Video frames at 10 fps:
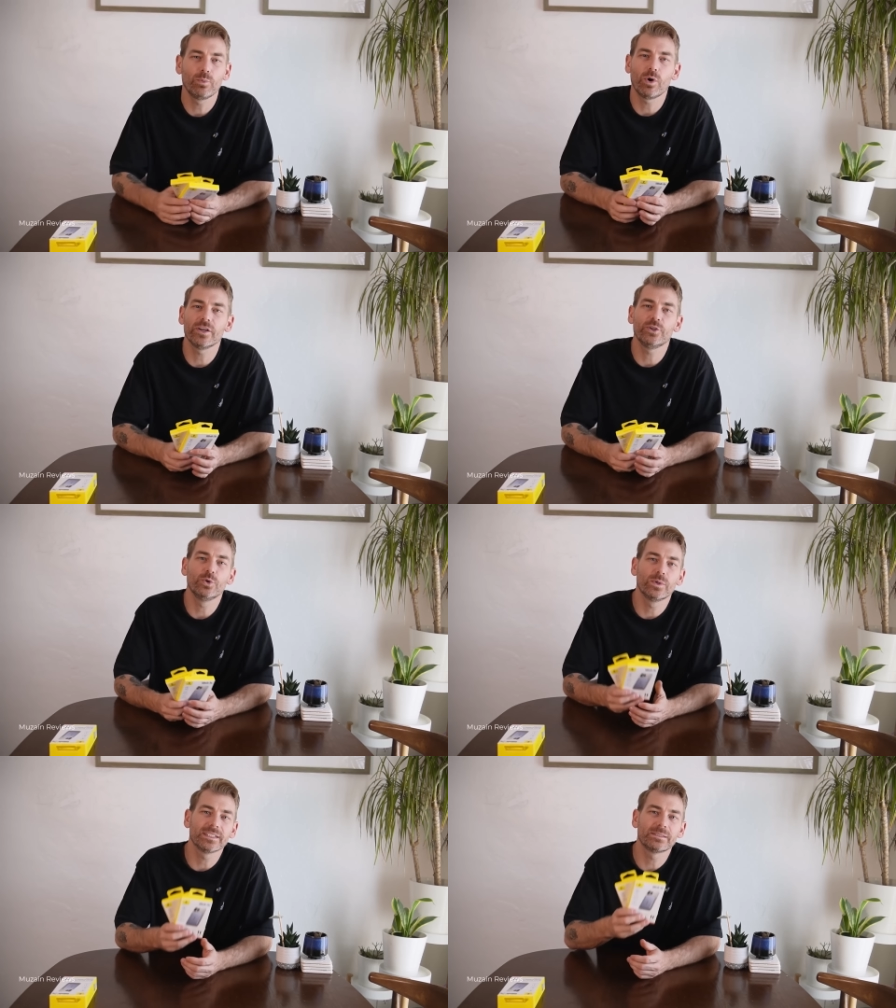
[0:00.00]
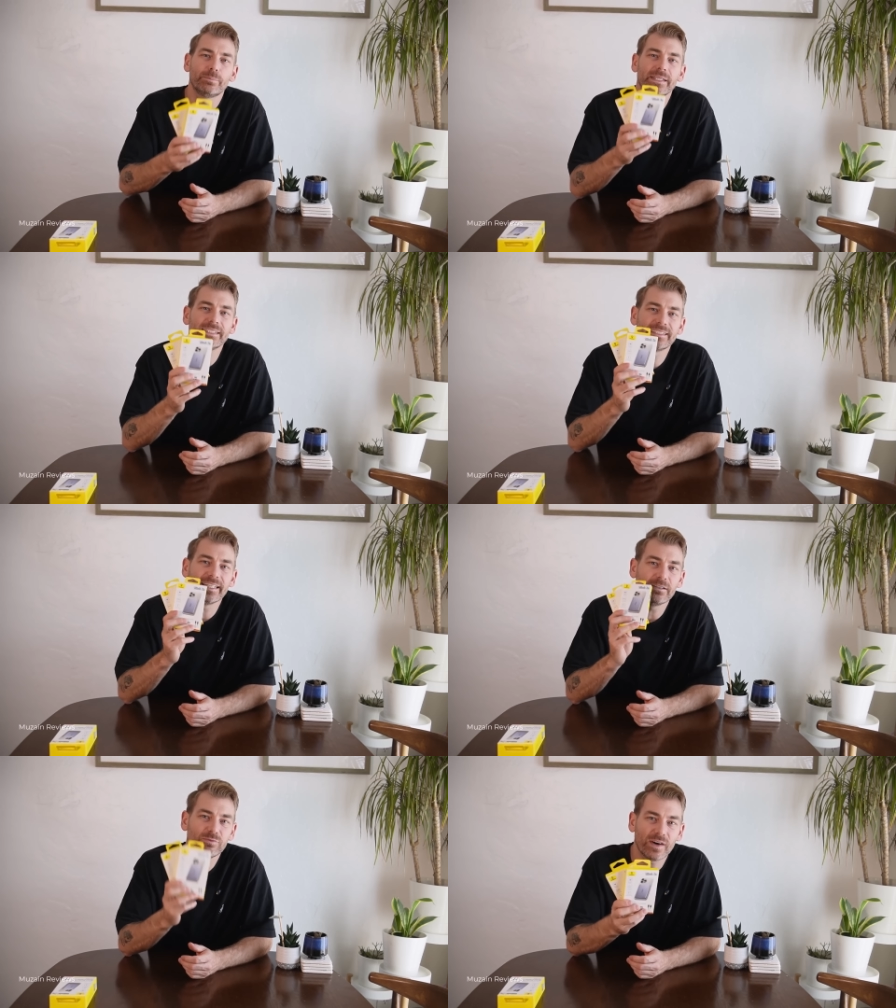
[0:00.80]
watt
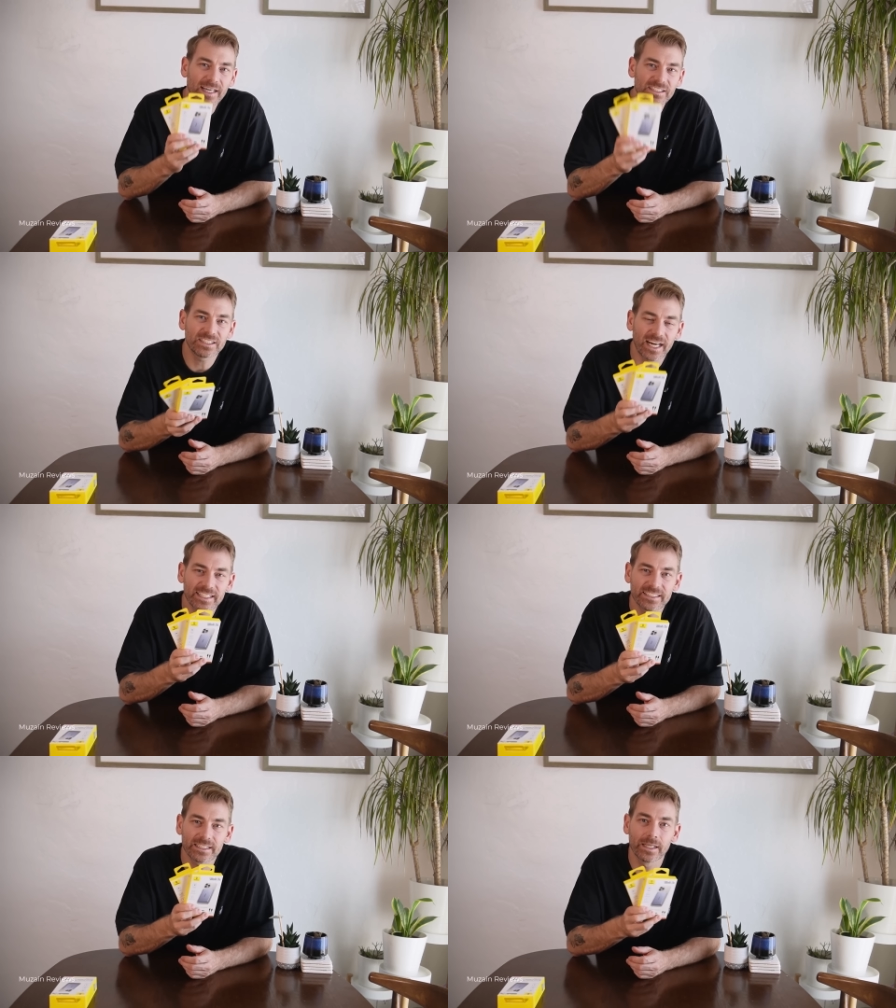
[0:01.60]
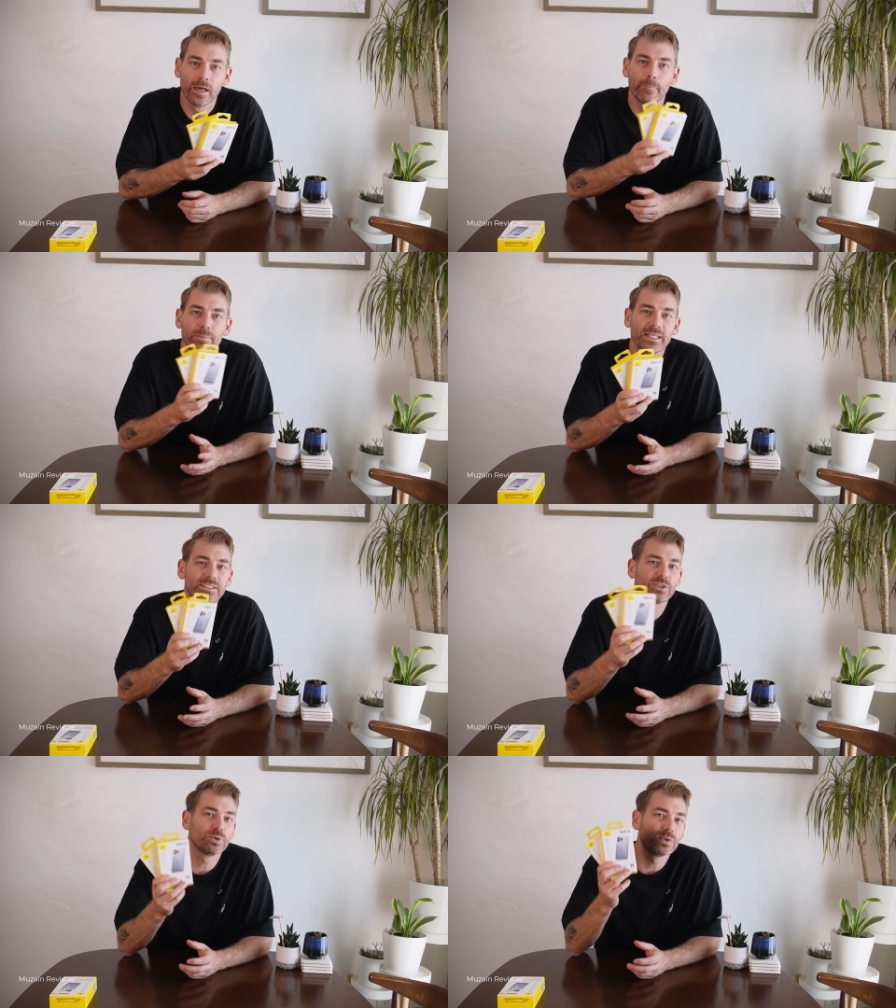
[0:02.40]
USB-C fast charging,
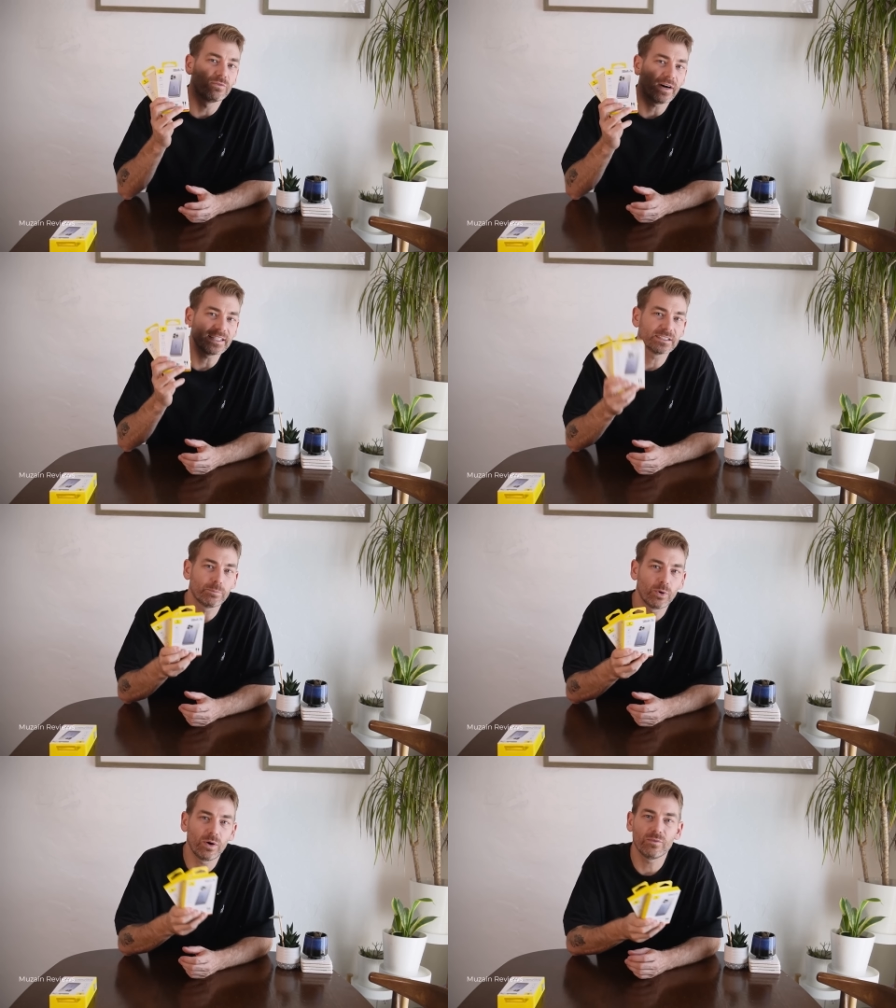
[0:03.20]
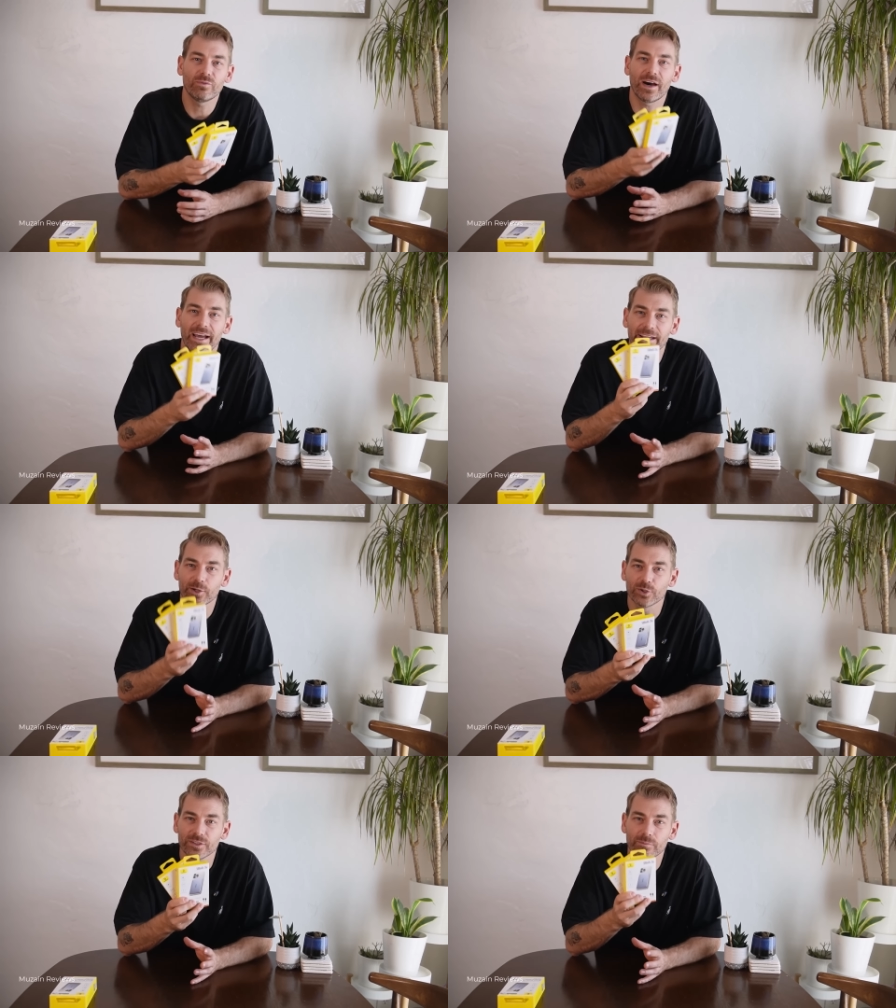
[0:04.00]
plus dual device support via
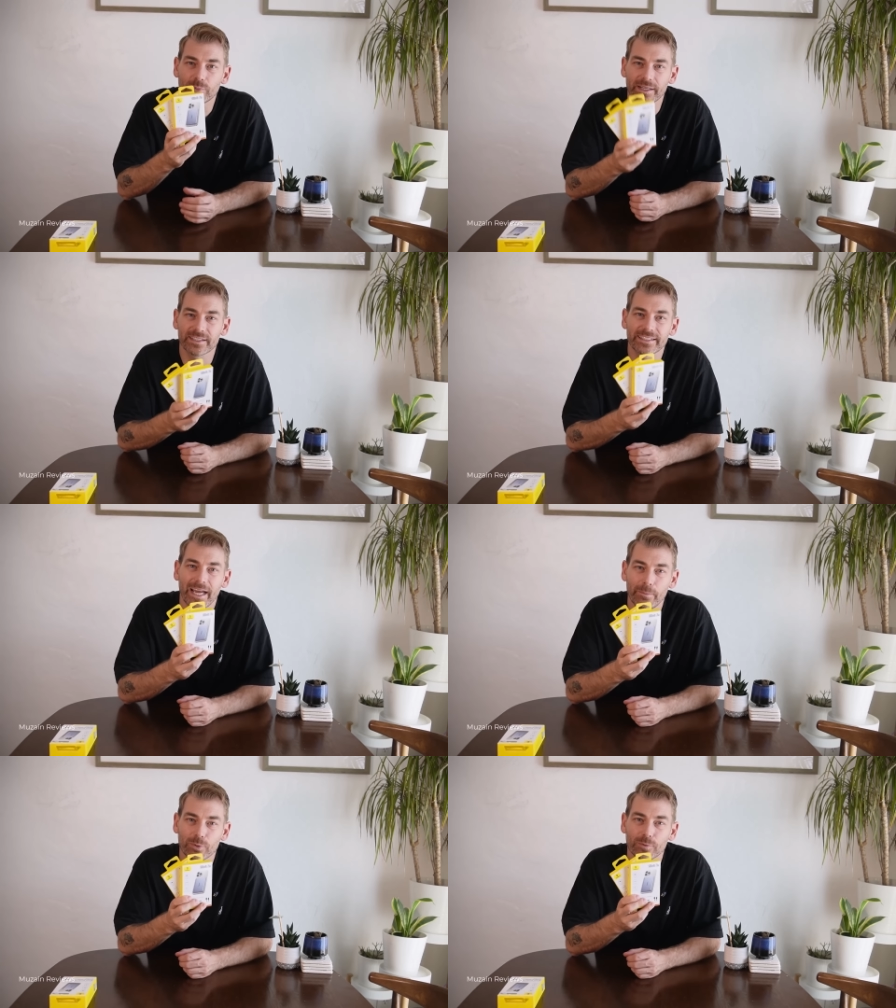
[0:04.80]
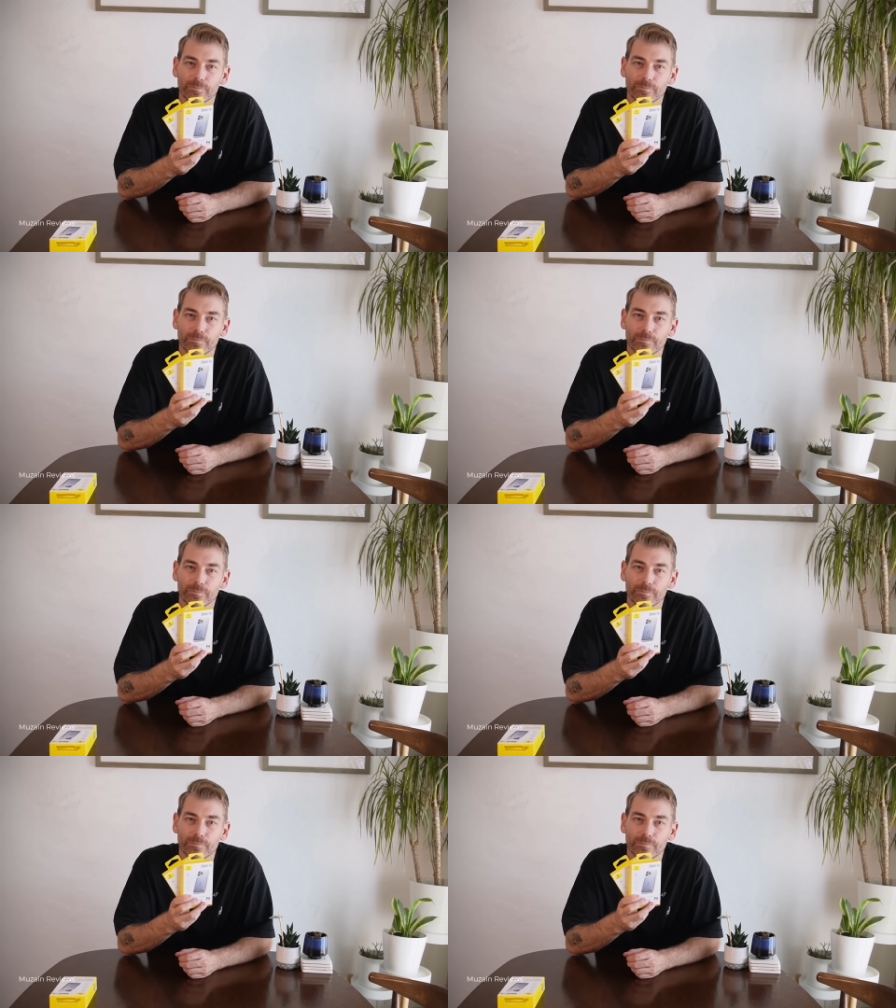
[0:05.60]
included braided cable.